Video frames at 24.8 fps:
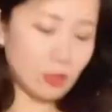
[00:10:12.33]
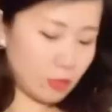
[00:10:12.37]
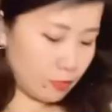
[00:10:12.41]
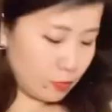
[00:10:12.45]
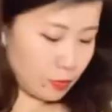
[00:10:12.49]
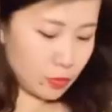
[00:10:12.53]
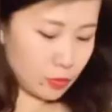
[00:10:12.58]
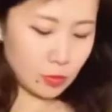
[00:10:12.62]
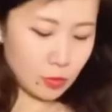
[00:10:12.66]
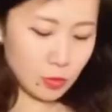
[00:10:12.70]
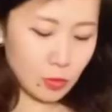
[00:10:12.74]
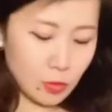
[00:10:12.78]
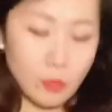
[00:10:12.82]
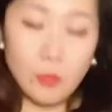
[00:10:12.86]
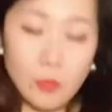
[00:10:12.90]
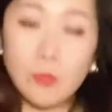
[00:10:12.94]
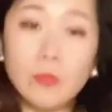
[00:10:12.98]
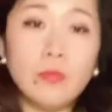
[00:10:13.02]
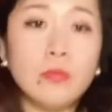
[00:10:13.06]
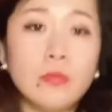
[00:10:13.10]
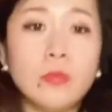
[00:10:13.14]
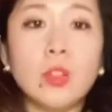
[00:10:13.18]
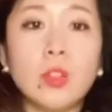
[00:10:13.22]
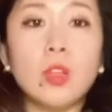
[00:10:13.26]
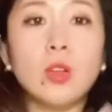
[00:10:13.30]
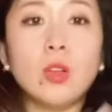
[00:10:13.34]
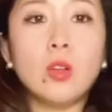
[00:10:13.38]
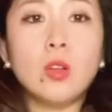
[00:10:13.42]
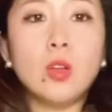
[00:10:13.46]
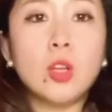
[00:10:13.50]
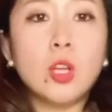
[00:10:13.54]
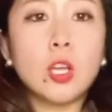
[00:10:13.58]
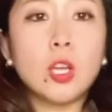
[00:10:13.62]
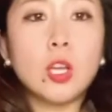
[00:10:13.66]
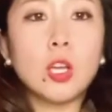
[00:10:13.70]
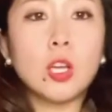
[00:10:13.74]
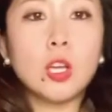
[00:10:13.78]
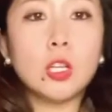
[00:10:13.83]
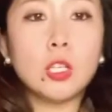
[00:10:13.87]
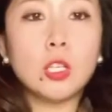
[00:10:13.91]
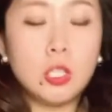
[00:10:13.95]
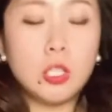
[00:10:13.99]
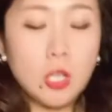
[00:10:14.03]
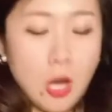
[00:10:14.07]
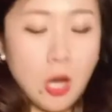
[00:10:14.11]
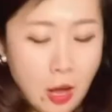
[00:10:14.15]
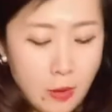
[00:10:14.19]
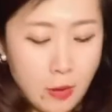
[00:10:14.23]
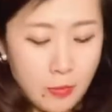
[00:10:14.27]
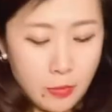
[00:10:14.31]
So good
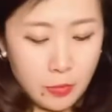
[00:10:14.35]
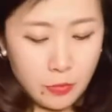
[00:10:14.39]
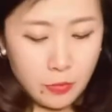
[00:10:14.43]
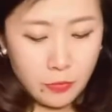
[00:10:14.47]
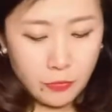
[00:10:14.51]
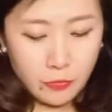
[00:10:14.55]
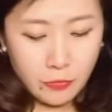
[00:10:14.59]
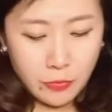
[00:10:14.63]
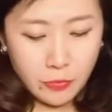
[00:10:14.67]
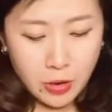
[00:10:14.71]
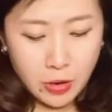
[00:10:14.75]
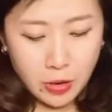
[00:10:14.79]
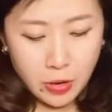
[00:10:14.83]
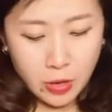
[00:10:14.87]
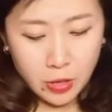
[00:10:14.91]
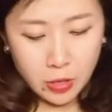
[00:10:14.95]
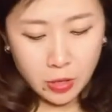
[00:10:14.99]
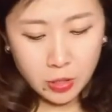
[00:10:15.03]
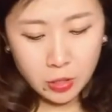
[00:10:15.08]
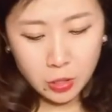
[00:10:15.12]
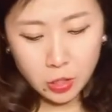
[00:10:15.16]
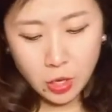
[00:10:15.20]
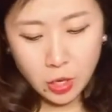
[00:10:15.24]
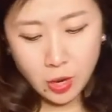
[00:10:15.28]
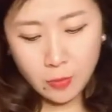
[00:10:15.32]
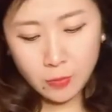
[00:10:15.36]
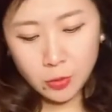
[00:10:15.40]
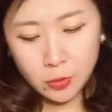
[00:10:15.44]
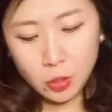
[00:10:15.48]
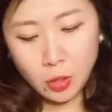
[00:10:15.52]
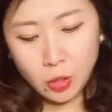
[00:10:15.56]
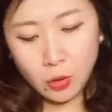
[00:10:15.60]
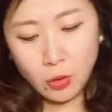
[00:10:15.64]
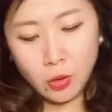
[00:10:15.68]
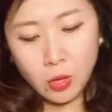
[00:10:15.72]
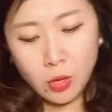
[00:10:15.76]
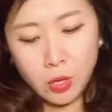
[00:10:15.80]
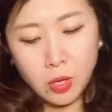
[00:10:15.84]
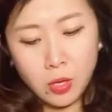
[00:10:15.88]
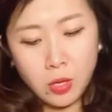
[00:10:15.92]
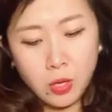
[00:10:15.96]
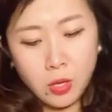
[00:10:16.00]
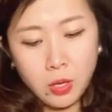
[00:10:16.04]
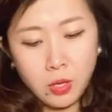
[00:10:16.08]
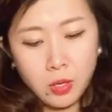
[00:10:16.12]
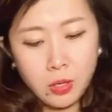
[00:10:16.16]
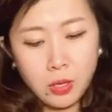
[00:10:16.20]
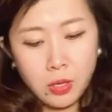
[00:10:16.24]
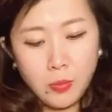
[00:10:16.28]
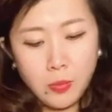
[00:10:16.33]
job, very good job. So
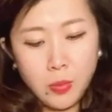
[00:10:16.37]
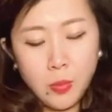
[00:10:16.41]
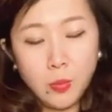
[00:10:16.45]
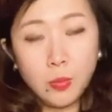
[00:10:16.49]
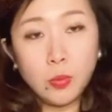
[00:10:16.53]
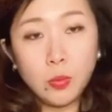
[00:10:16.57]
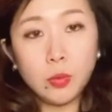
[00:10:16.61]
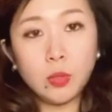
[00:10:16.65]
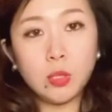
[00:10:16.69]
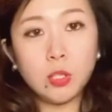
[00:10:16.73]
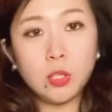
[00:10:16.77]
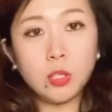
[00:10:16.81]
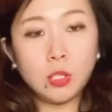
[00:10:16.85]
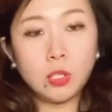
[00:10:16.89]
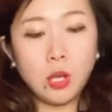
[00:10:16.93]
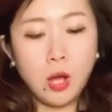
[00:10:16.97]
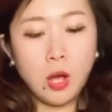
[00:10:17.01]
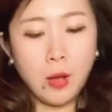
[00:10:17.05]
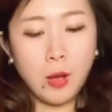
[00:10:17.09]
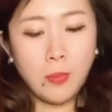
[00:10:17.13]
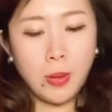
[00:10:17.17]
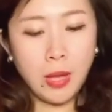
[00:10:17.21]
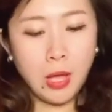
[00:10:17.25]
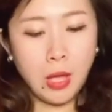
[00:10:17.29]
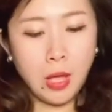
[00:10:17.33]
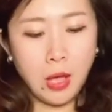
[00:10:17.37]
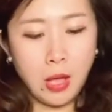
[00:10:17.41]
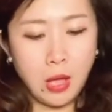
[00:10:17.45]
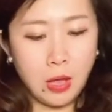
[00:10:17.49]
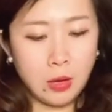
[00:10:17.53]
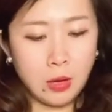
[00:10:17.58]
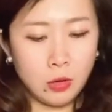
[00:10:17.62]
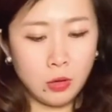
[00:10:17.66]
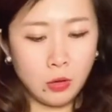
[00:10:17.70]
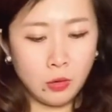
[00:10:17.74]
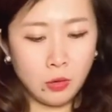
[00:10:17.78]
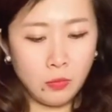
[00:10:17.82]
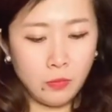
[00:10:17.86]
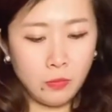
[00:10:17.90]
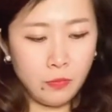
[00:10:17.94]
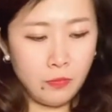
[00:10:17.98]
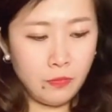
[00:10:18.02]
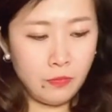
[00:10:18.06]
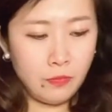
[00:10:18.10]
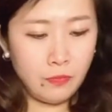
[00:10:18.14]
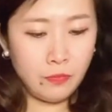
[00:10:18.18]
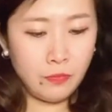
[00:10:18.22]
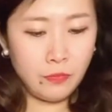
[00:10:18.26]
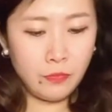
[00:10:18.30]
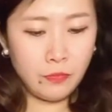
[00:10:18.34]
let me put the top handle
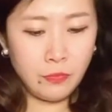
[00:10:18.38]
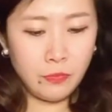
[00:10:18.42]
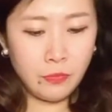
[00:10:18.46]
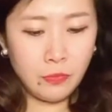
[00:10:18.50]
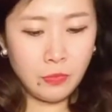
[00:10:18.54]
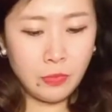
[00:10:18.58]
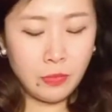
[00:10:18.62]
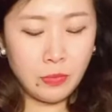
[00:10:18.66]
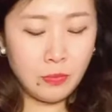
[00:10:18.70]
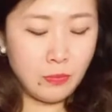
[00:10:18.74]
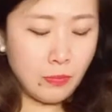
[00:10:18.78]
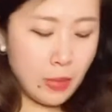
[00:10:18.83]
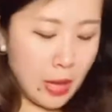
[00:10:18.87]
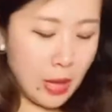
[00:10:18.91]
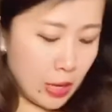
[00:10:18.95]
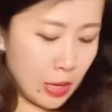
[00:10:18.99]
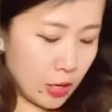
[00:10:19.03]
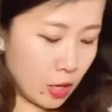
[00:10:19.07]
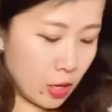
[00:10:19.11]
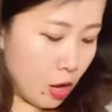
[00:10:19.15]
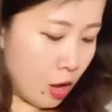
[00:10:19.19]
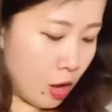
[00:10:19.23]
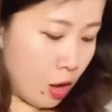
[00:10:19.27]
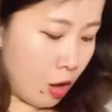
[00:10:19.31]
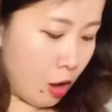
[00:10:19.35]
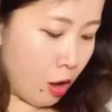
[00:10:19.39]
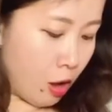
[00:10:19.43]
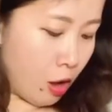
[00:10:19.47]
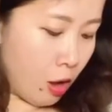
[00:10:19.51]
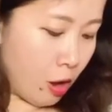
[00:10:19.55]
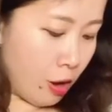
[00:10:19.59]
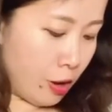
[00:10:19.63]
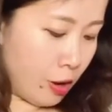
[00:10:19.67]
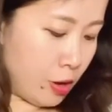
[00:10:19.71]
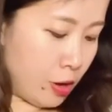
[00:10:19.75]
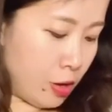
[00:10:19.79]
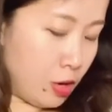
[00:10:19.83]
back on